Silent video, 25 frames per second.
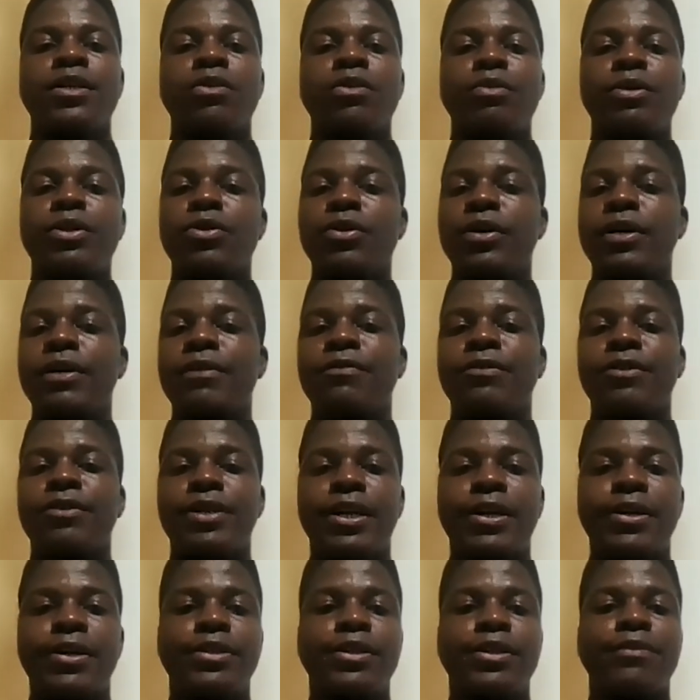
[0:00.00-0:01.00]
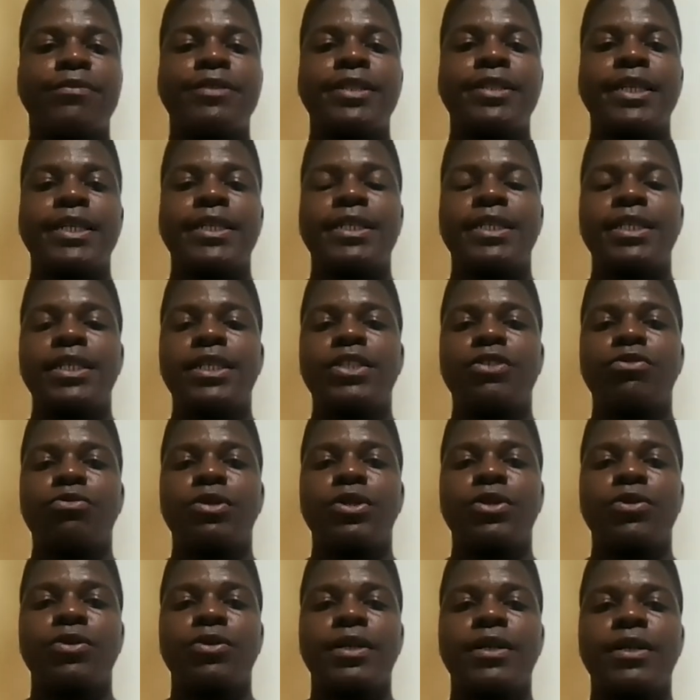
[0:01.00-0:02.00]
We're looking for narrative techniques,
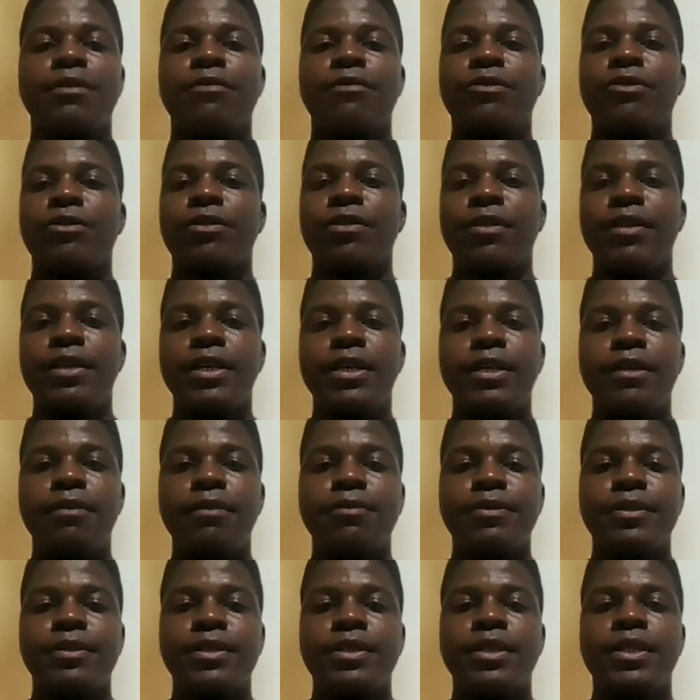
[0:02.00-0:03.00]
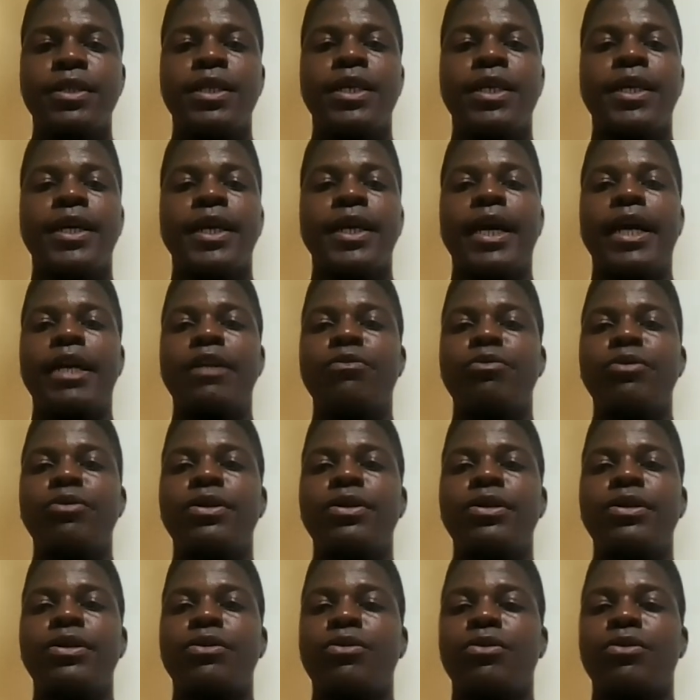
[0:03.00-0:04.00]
we're looking for themes, and
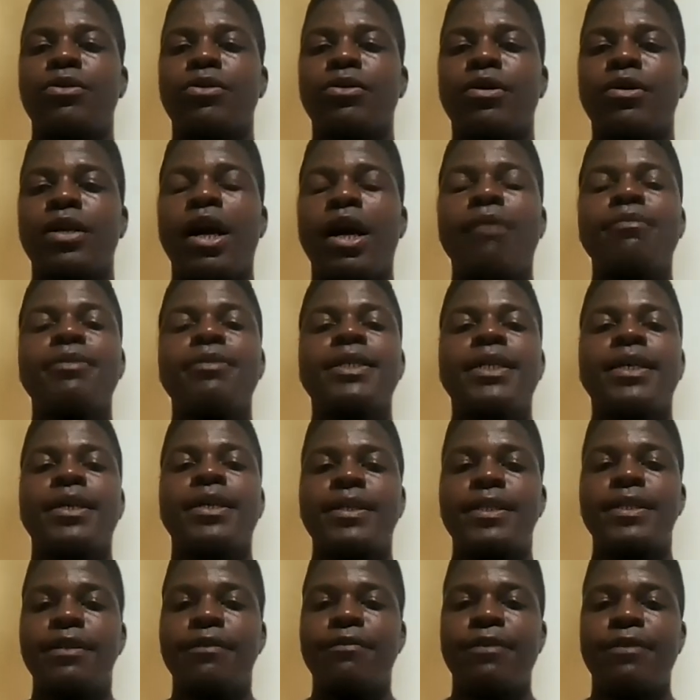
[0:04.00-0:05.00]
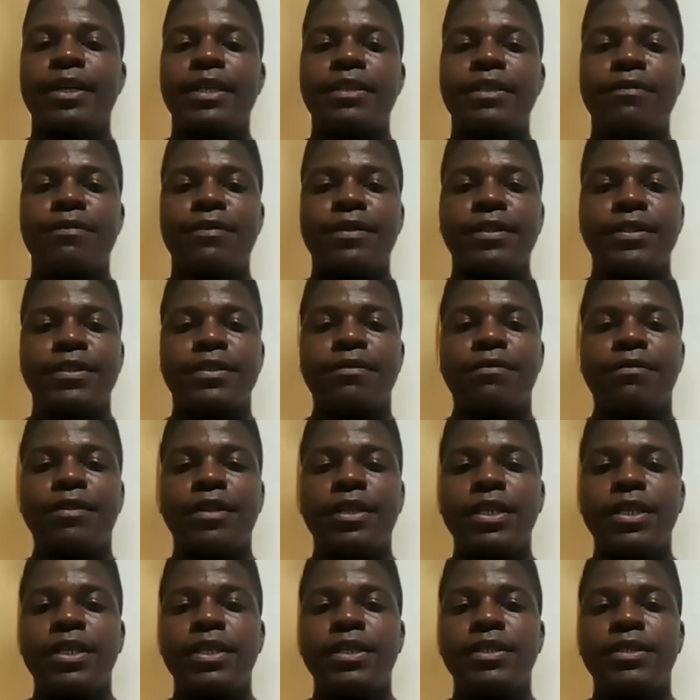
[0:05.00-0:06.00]
we're commenting on the effectiveness of
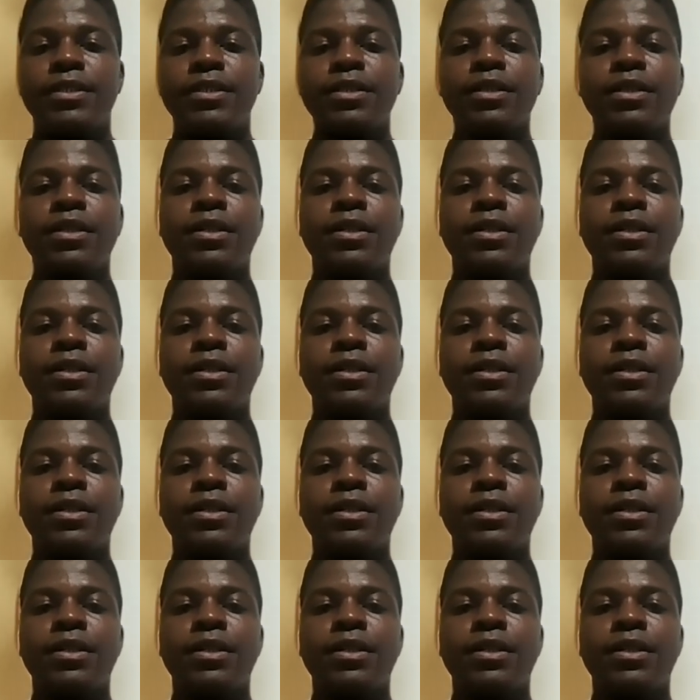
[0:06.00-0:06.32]
these